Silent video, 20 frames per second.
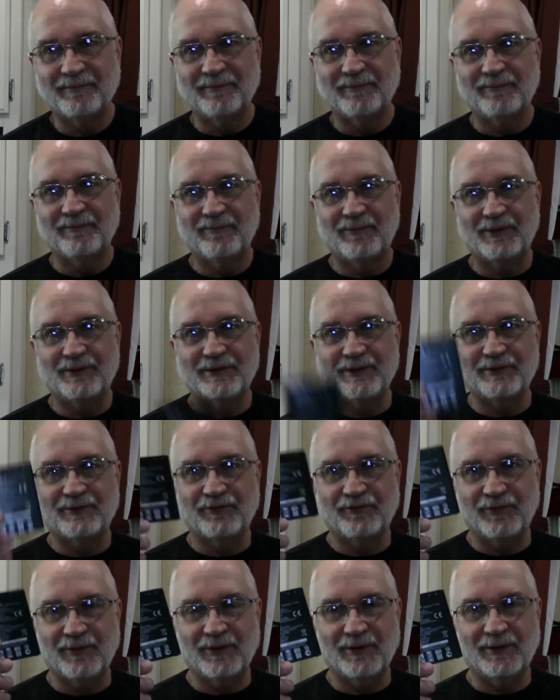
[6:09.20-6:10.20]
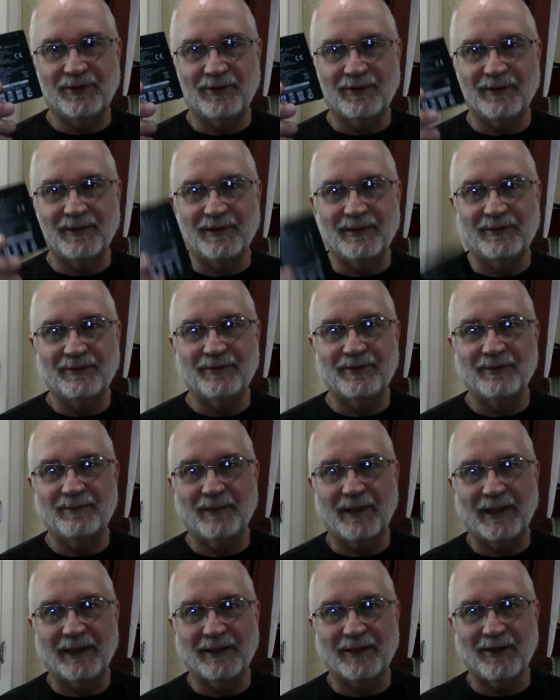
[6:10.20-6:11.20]
which is full, into
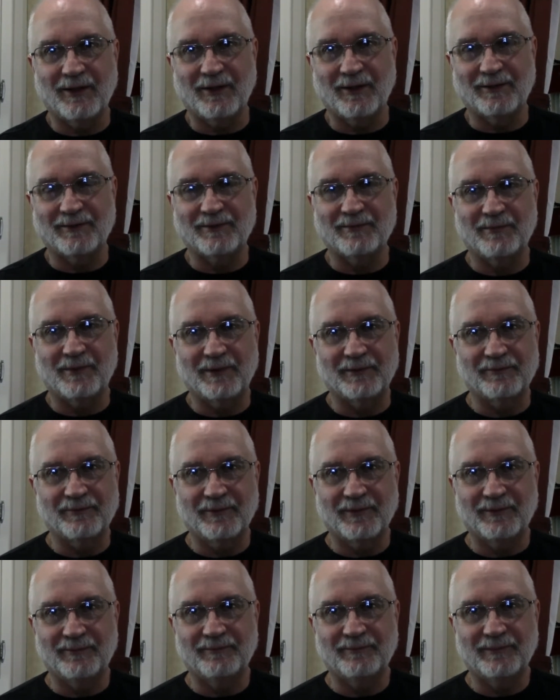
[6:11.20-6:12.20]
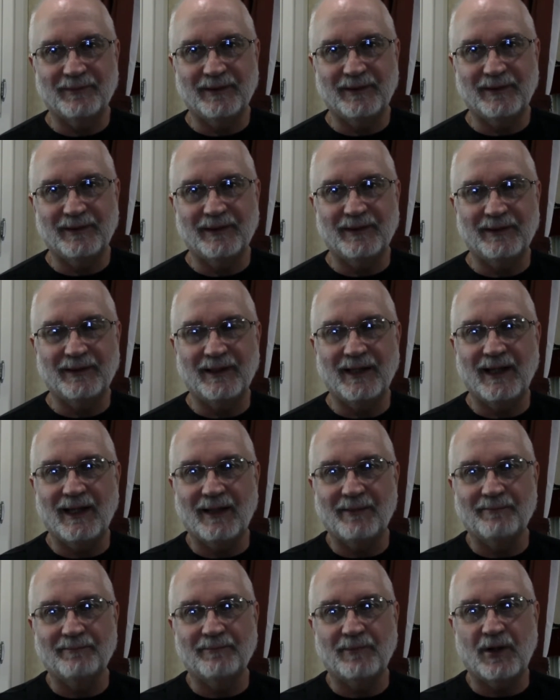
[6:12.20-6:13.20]
my current smartphone. And then
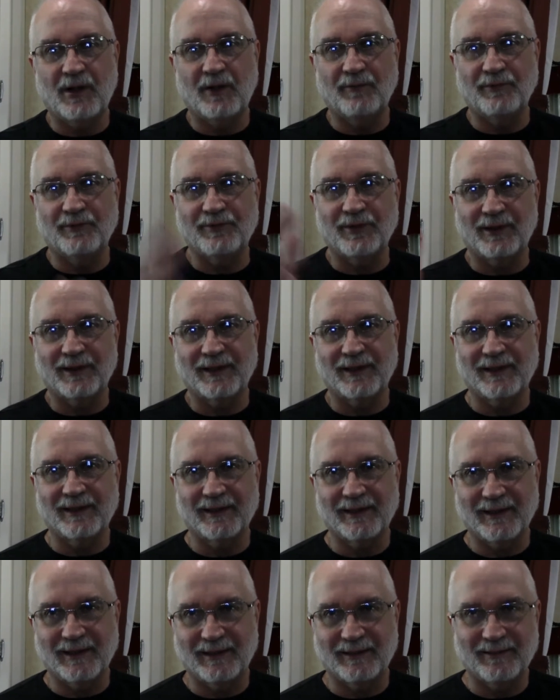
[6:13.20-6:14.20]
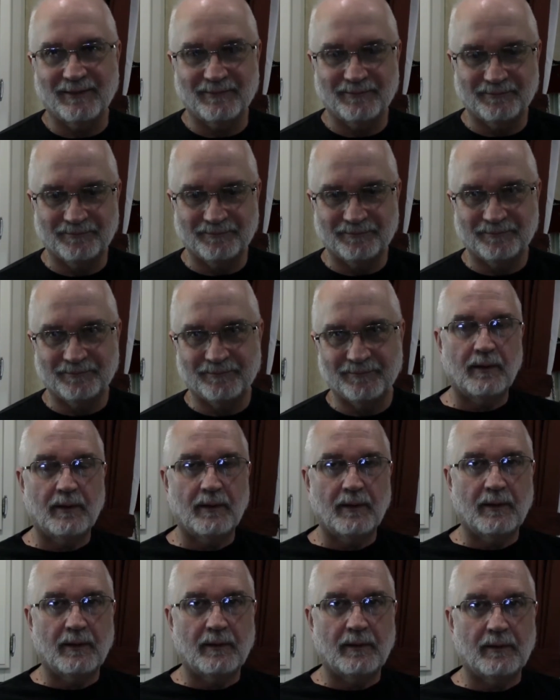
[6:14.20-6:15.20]
I'm off and trucking again.
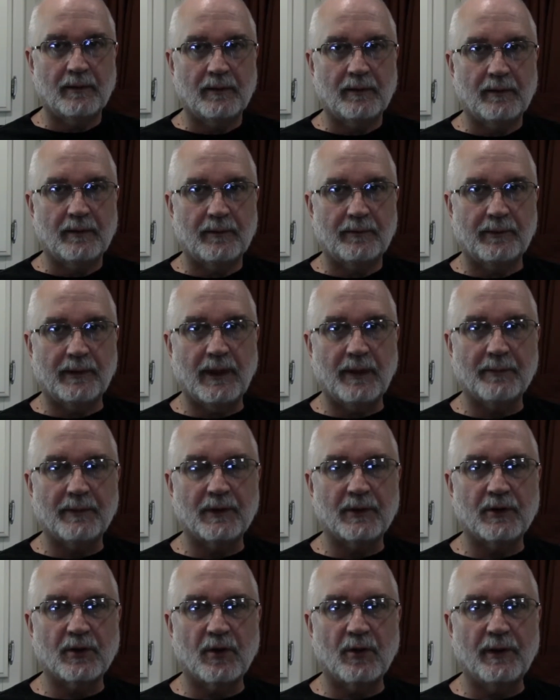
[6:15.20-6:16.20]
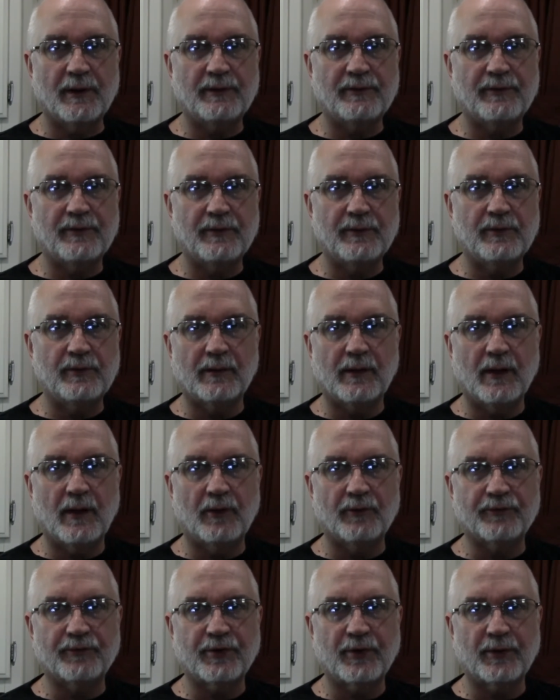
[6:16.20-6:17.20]
Now I'm going to go into
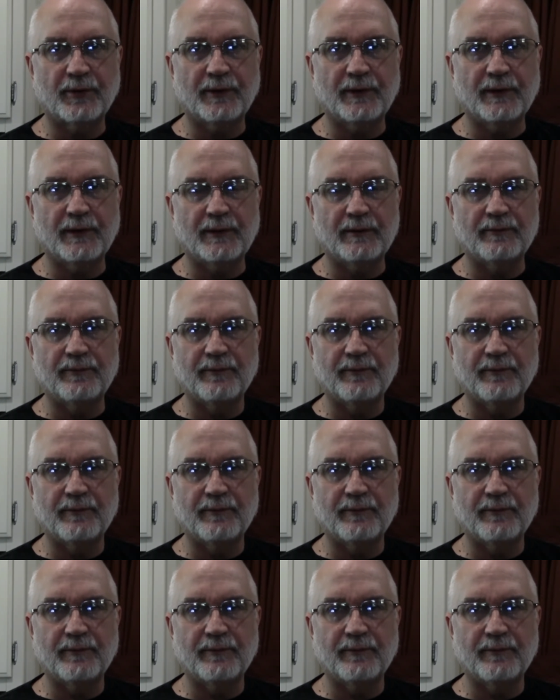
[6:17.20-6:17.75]
alternative